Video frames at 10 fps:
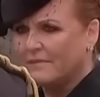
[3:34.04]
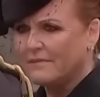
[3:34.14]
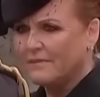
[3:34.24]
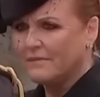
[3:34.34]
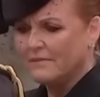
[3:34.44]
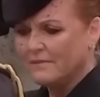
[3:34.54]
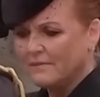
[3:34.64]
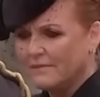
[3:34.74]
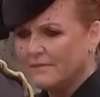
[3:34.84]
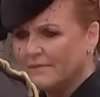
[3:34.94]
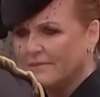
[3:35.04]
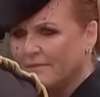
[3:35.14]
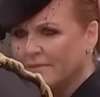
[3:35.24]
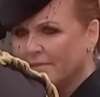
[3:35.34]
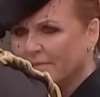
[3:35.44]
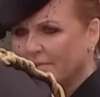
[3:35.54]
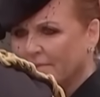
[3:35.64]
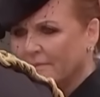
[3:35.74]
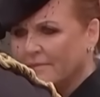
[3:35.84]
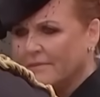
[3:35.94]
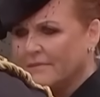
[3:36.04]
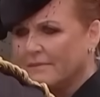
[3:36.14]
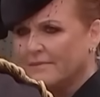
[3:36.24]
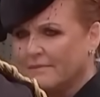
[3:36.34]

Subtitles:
This person isn't speaking.